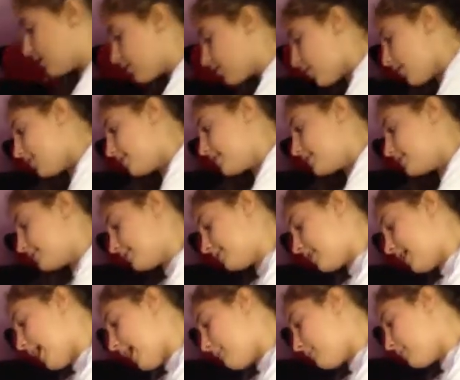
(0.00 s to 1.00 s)
ahead and throw these in
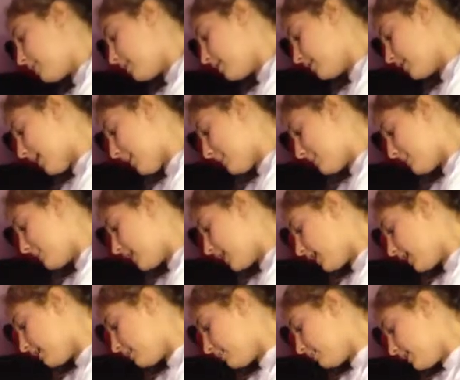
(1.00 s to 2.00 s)
the upper
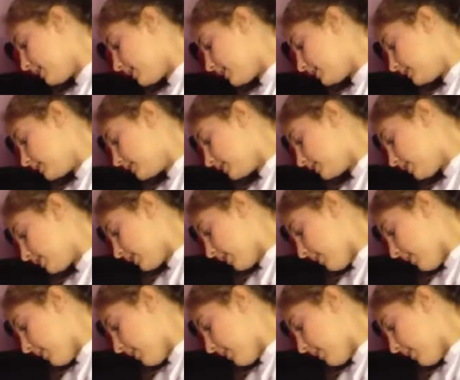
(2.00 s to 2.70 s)
compartment.